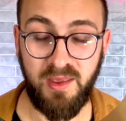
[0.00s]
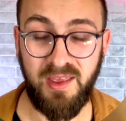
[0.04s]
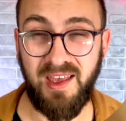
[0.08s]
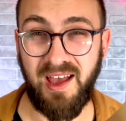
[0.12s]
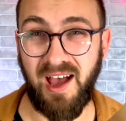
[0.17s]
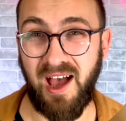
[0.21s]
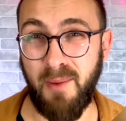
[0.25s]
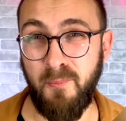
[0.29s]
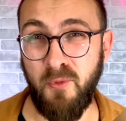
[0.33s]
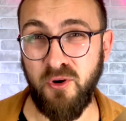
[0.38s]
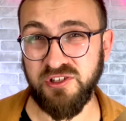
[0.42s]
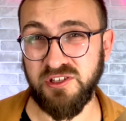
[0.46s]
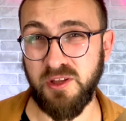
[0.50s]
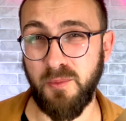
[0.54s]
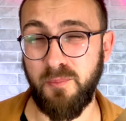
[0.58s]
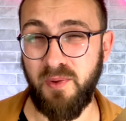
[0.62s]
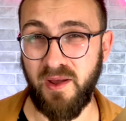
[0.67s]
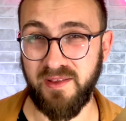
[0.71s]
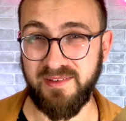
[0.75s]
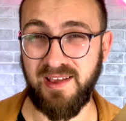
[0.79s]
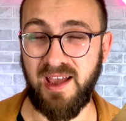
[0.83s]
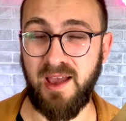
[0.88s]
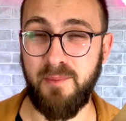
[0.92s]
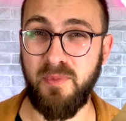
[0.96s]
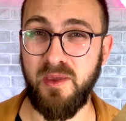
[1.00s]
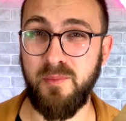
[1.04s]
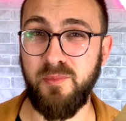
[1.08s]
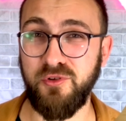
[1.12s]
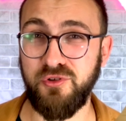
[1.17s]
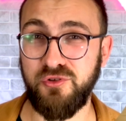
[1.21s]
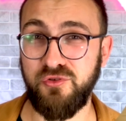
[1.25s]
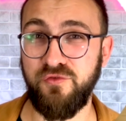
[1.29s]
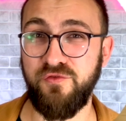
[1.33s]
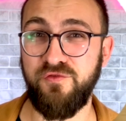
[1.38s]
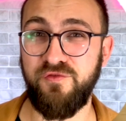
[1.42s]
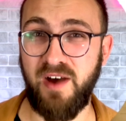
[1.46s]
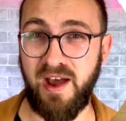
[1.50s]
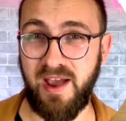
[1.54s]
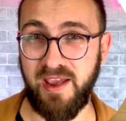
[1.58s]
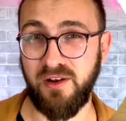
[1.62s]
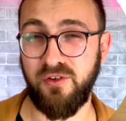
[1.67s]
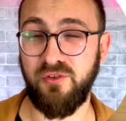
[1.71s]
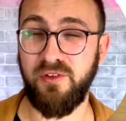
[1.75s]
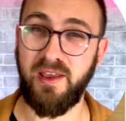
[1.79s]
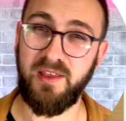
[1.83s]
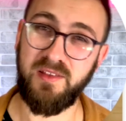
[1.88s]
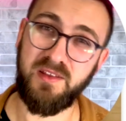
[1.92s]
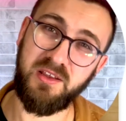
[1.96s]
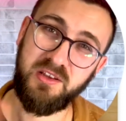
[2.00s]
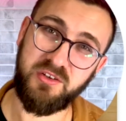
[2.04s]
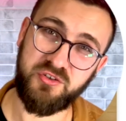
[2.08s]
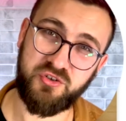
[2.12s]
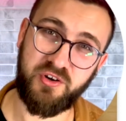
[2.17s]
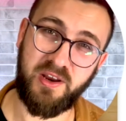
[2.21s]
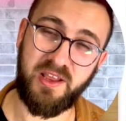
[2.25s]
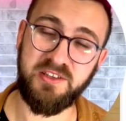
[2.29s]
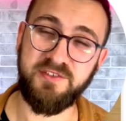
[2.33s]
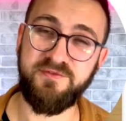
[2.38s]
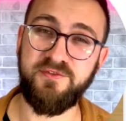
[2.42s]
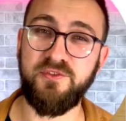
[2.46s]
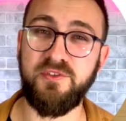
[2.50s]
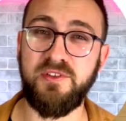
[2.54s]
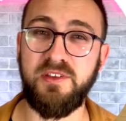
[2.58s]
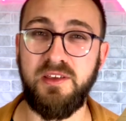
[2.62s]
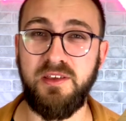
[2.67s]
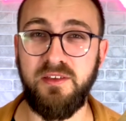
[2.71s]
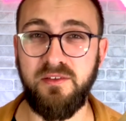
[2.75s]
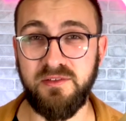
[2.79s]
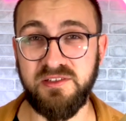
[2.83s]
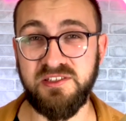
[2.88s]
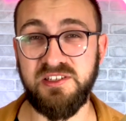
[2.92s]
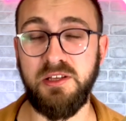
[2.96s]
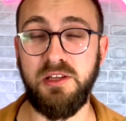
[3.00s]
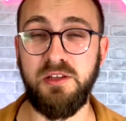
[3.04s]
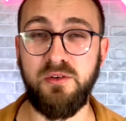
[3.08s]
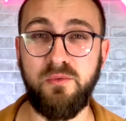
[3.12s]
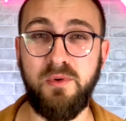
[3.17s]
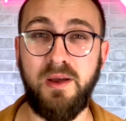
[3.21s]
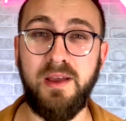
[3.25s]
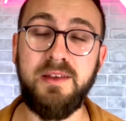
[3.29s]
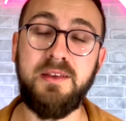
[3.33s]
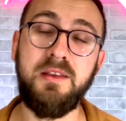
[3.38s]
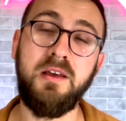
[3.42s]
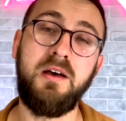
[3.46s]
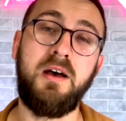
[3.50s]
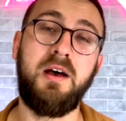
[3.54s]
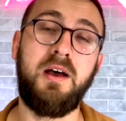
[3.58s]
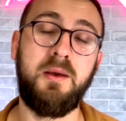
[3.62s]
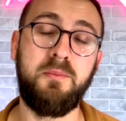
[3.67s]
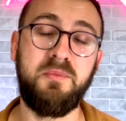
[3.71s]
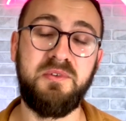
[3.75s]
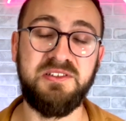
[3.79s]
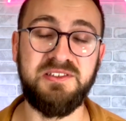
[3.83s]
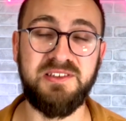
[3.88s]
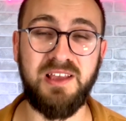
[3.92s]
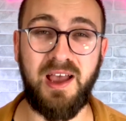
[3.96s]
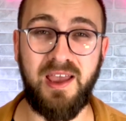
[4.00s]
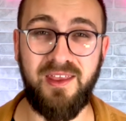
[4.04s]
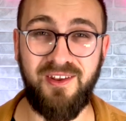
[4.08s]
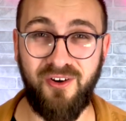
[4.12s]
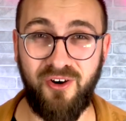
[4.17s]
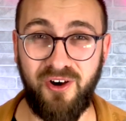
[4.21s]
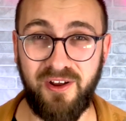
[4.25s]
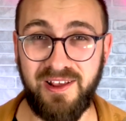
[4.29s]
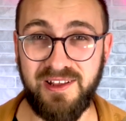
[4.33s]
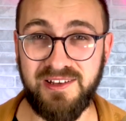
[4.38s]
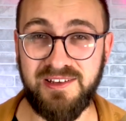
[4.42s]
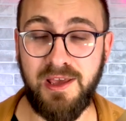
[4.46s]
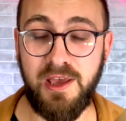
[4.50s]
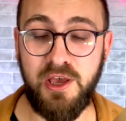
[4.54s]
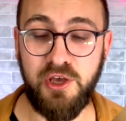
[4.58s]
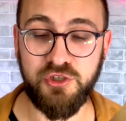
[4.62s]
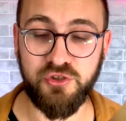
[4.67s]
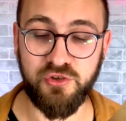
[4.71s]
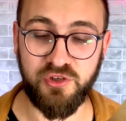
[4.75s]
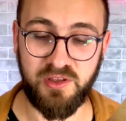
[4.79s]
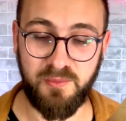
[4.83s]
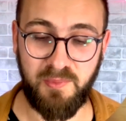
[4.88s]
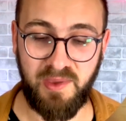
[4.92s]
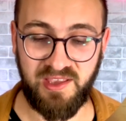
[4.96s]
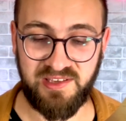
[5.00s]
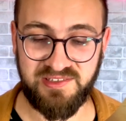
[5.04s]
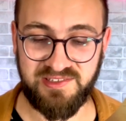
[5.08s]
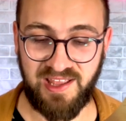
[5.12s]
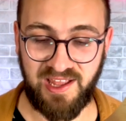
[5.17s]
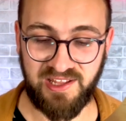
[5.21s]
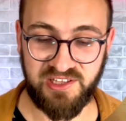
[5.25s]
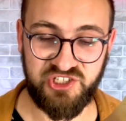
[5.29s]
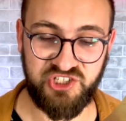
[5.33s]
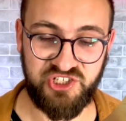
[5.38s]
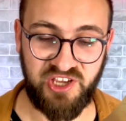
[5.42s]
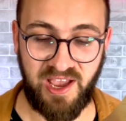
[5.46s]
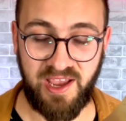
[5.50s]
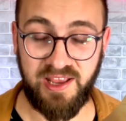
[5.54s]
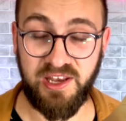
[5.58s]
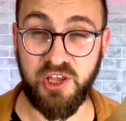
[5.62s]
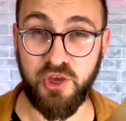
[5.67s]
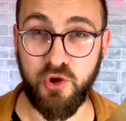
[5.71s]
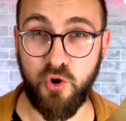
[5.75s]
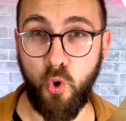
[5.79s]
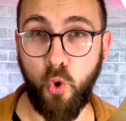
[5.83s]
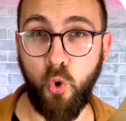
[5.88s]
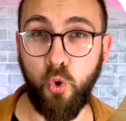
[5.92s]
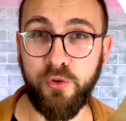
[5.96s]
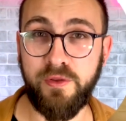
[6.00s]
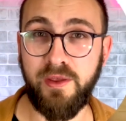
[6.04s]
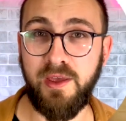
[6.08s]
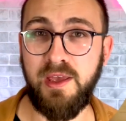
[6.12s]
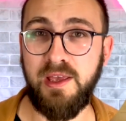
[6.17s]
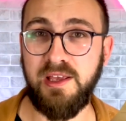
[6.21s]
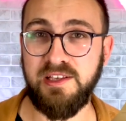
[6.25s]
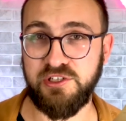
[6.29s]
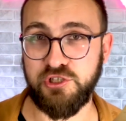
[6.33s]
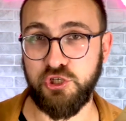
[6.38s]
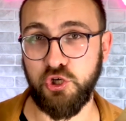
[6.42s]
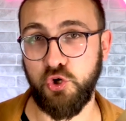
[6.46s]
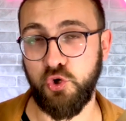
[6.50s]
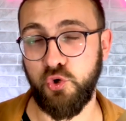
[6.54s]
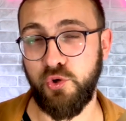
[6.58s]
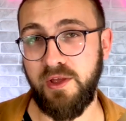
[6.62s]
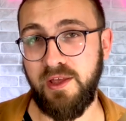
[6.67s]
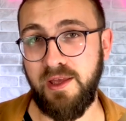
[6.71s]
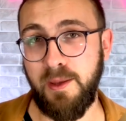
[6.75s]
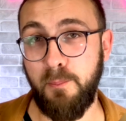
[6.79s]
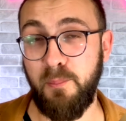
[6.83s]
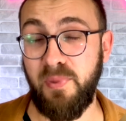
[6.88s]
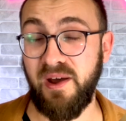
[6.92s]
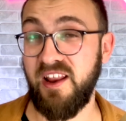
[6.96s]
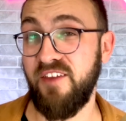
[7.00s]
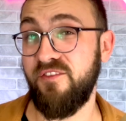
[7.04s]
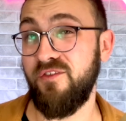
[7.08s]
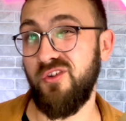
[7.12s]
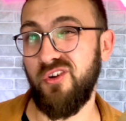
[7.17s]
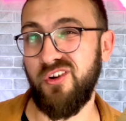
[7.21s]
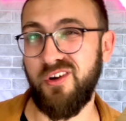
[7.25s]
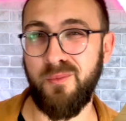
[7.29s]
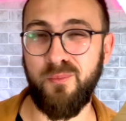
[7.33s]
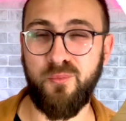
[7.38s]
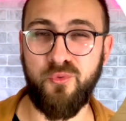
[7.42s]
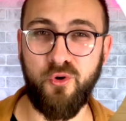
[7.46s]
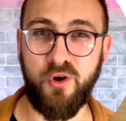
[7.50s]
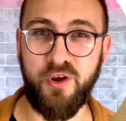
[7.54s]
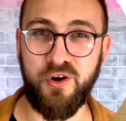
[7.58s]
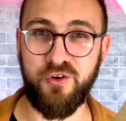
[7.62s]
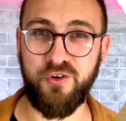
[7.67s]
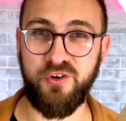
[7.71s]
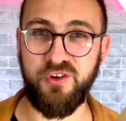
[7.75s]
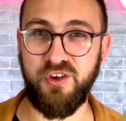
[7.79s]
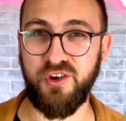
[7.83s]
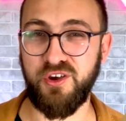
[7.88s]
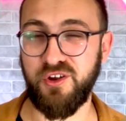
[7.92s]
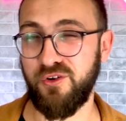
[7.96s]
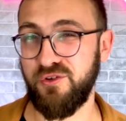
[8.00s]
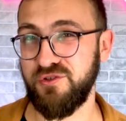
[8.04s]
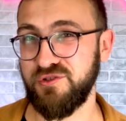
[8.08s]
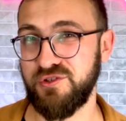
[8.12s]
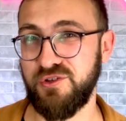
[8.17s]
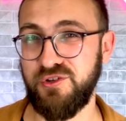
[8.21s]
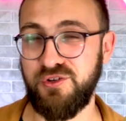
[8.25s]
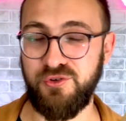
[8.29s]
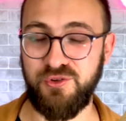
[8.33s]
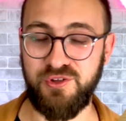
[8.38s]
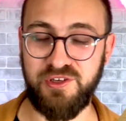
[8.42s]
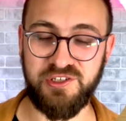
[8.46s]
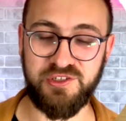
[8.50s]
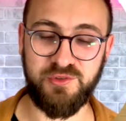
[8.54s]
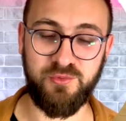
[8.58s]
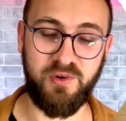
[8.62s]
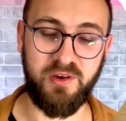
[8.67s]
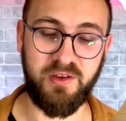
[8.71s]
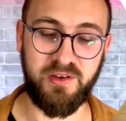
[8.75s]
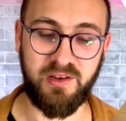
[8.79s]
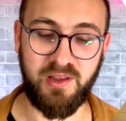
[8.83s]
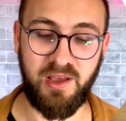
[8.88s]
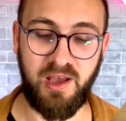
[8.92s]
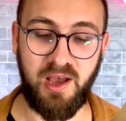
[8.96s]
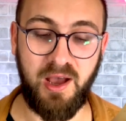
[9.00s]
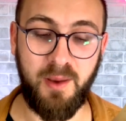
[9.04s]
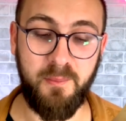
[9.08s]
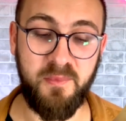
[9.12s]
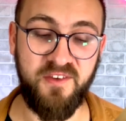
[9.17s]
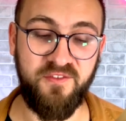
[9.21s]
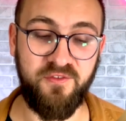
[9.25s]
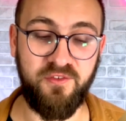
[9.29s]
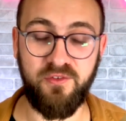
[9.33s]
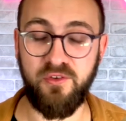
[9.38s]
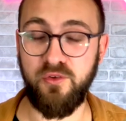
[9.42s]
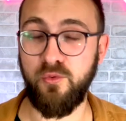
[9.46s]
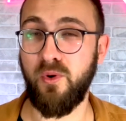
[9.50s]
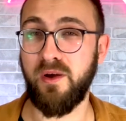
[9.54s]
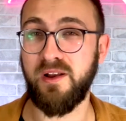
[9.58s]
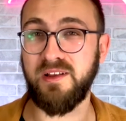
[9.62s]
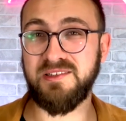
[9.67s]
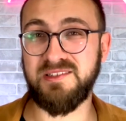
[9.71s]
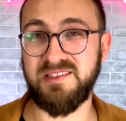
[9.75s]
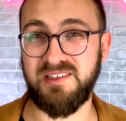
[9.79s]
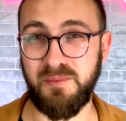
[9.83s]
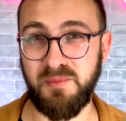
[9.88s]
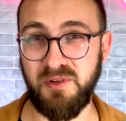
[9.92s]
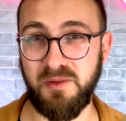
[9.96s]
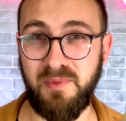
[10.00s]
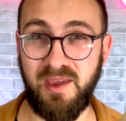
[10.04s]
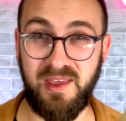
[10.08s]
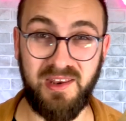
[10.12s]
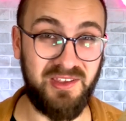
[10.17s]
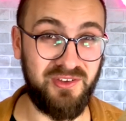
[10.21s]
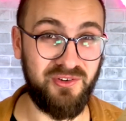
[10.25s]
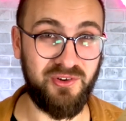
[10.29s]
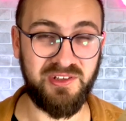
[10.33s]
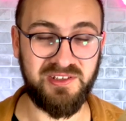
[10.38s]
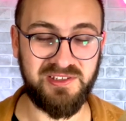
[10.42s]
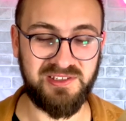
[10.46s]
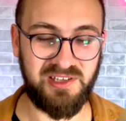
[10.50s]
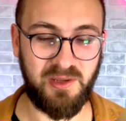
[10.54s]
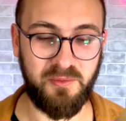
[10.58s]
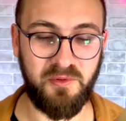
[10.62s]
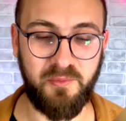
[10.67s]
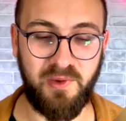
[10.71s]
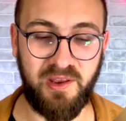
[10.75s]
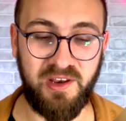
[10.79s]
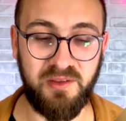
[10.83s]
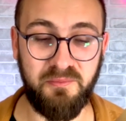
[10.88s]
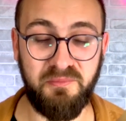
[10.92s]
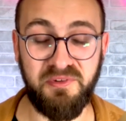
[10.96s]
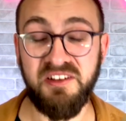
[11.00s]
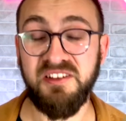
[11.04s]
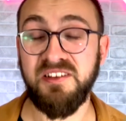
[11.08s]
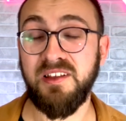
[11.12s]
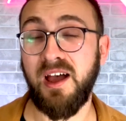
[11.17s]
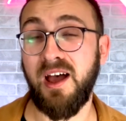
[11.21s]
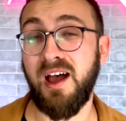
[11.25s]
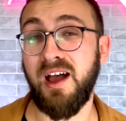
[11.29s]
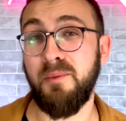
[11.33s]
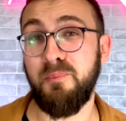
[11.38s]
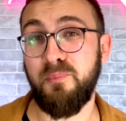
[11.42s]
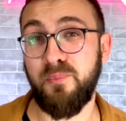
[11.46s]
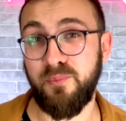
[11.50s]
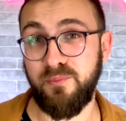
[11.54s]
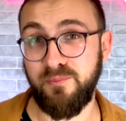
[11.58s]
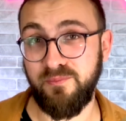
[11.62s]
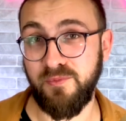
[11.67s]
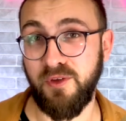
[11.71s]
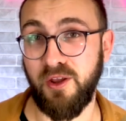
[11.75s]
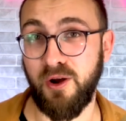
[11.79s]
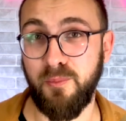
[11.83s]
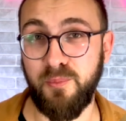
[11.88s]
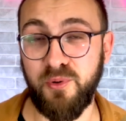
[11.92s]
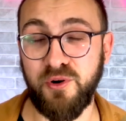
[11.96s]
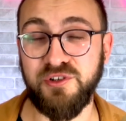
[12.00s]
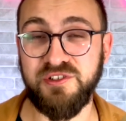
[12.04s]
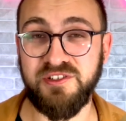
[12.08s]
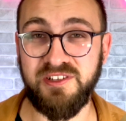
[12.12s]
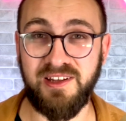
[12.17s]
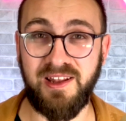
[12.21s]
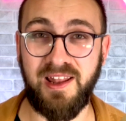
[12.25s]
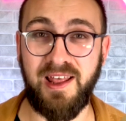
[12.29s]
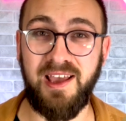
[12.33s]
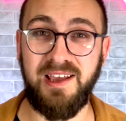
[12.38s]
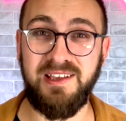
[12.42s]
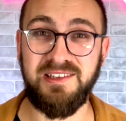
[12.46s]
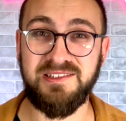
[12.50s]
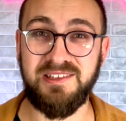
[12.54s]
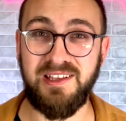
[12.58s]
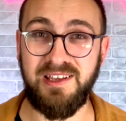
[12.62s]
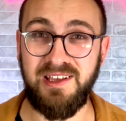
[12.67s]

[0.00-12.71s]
uh, most of the time people do vinyl and they transfer the silhouette uh, design on it so that it makes that shiny gold so but if you're an embroiderer you can also do this one um, if you, want to sublimate it you can sublimate it but uh, you know personalized